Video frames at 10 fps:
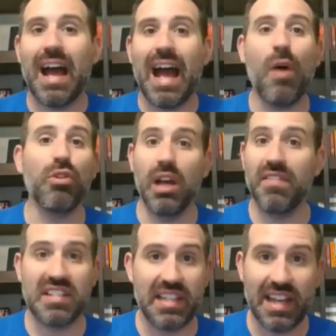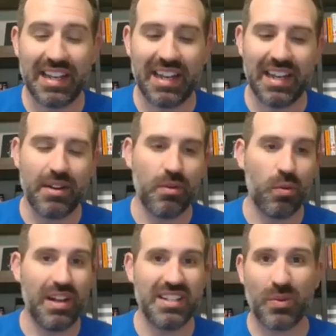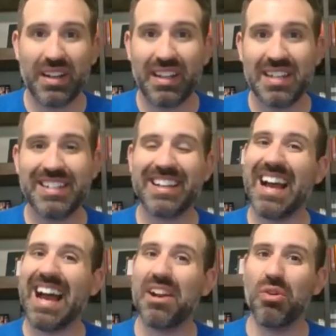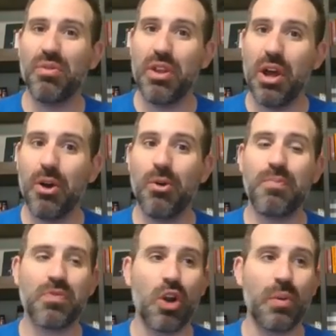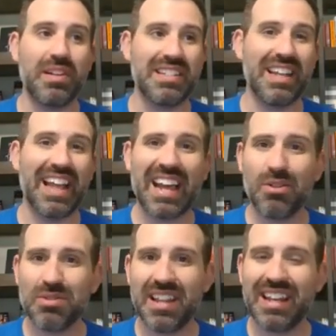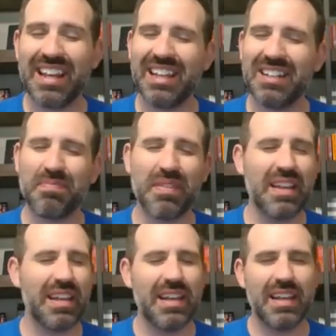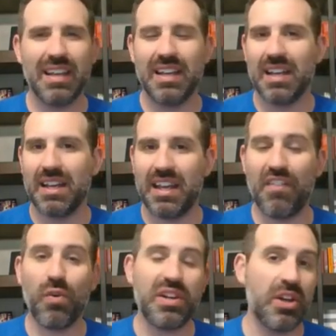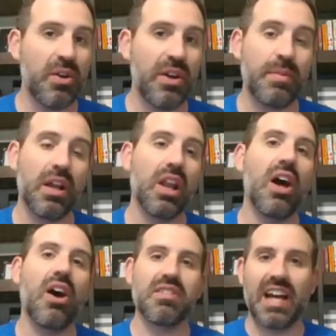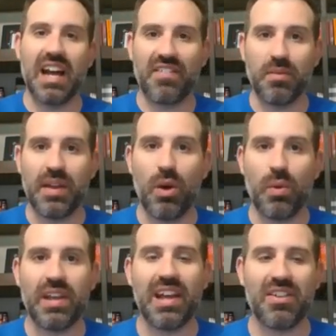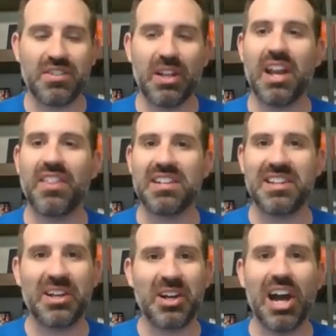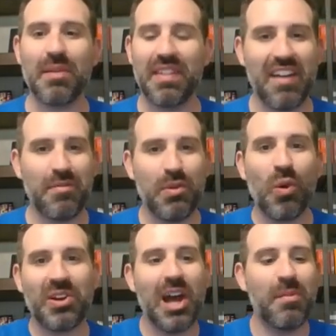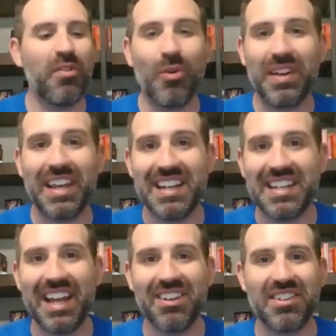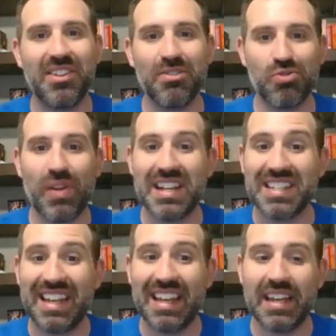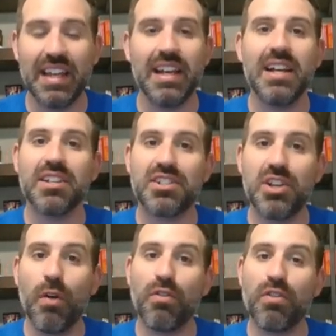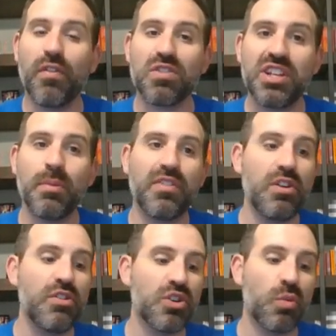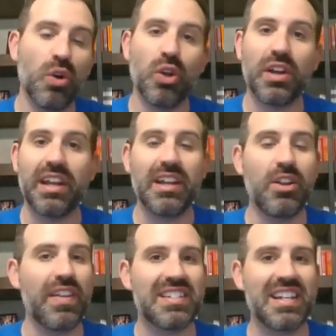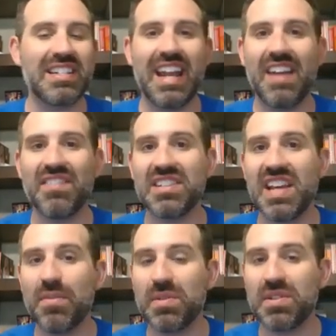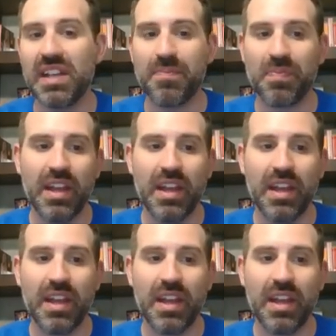I would love to see that again. Is it realistic? I don't know. Is it likely we'll see that again? If we do, it'll be a long time from now. There's a lot of things in the economy that have to be worked out before we get down to those rates again. So for the foreseeable future, we're looking at that 6.5 to 7%.